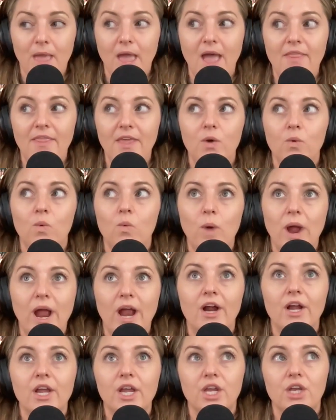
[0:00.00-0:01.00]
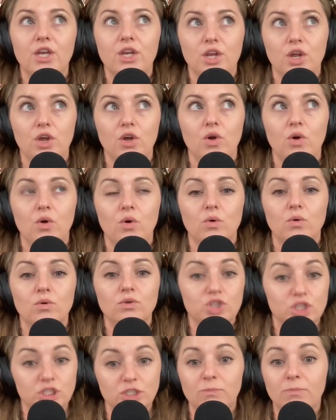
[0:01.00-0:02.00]
And then where can
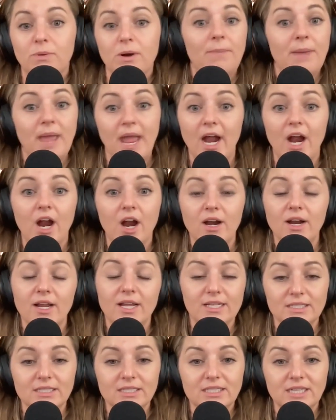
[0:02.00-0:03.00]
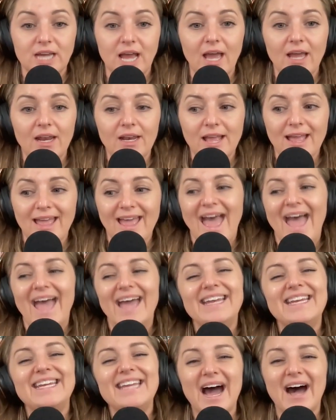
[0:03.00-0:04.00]
you just prepare instead?
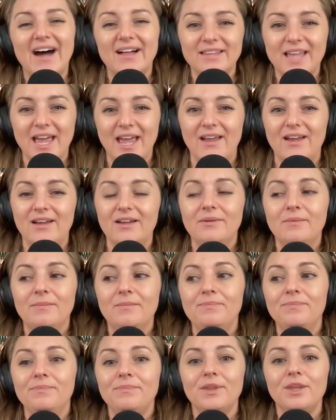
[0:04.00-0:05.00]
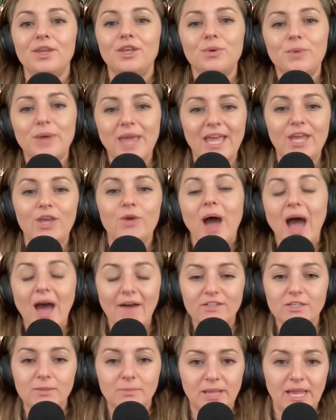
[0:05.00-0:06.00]
And yeah, like you
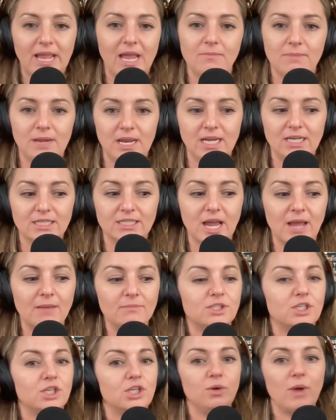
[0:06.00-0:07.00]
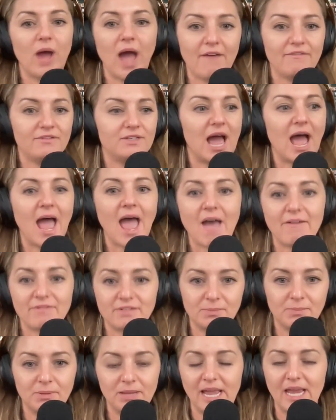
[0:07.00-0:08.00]
have to plan meeting times. I have
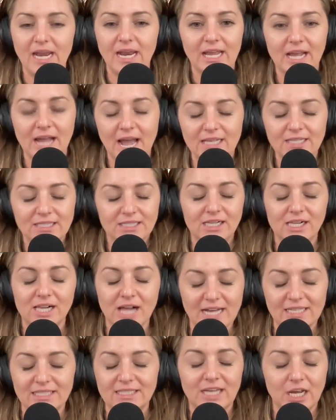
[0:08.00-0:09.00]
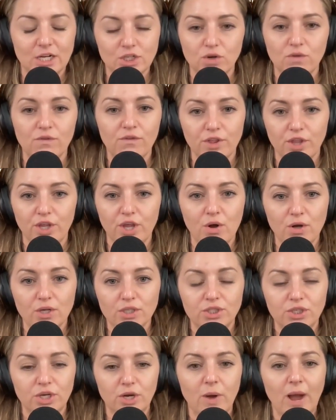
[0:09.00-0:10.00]
to plan a class schedule for the
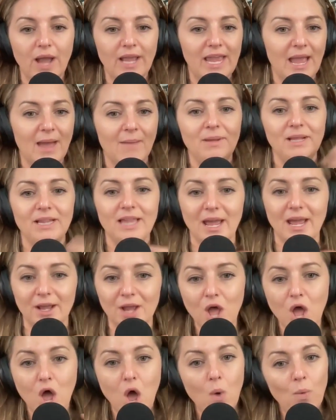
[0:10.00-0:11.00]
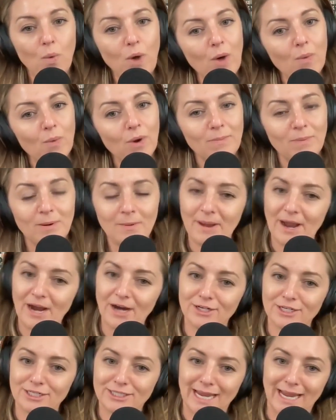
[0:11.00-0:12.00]
yoga studio. I can't be like, well, we're
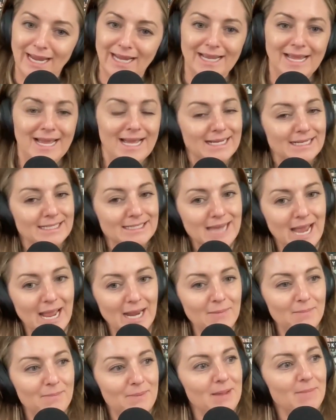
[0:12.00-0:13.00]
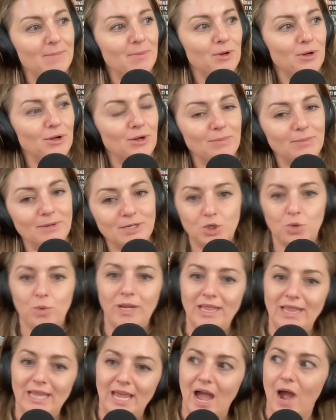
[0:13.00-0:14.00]
prepared to take 10 people
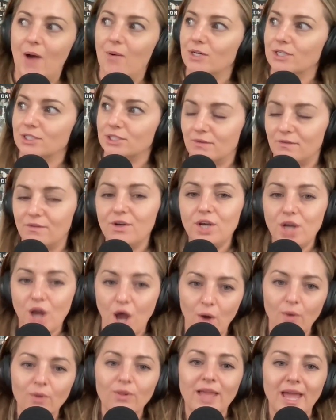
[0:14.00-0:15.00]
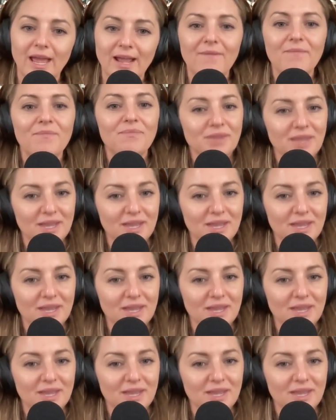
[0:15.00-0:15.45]
between the hours of, no, like